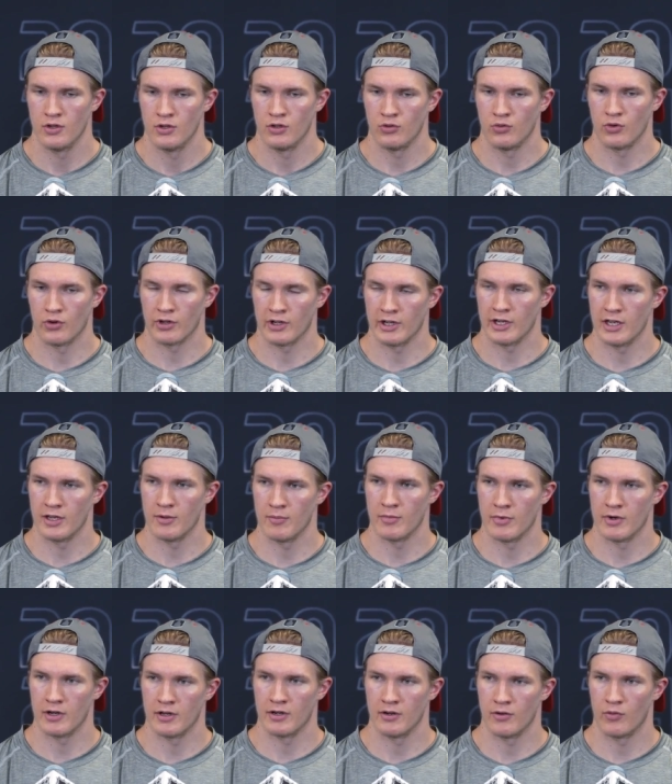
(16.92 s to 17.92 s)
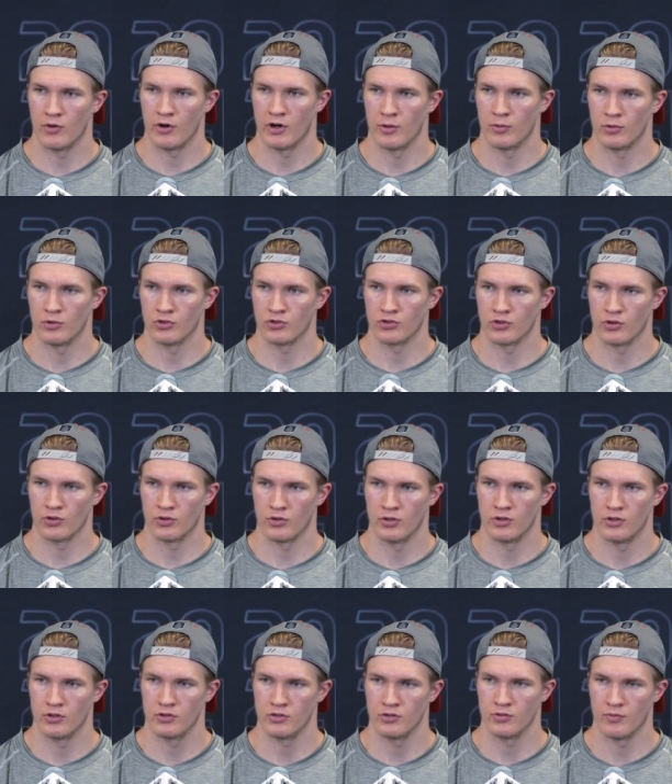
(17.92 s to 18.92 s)
to our game, and were able to show
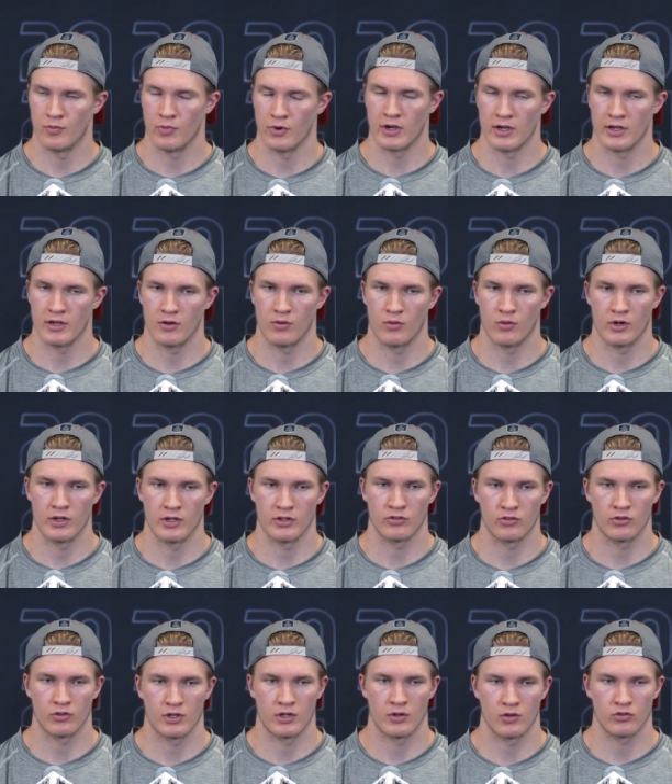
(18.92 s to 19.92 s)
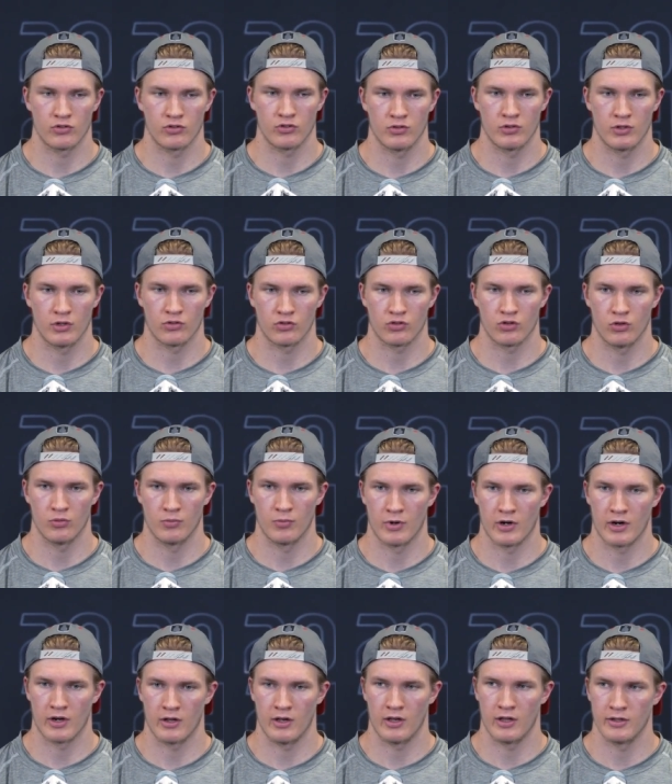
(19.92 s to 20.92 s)
the way. way so that was that was good by
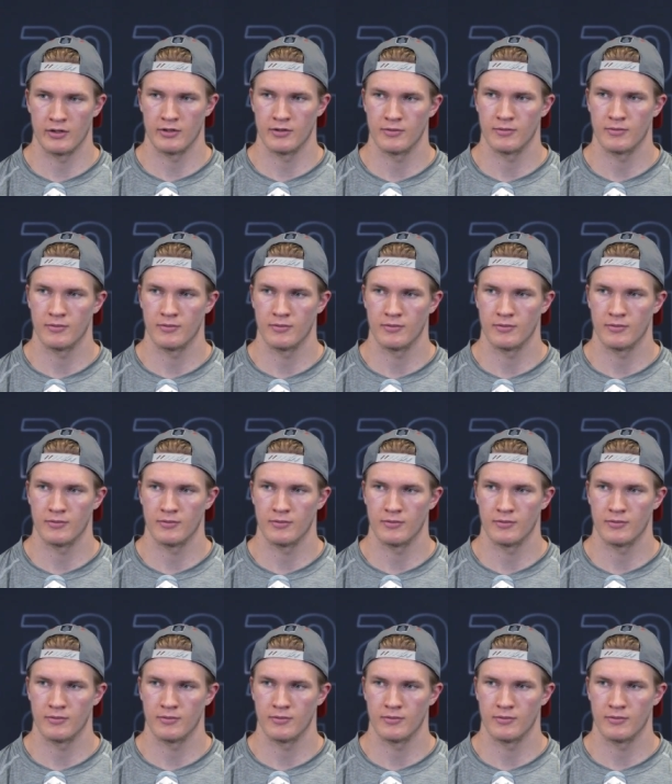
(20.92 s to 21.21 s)
our line.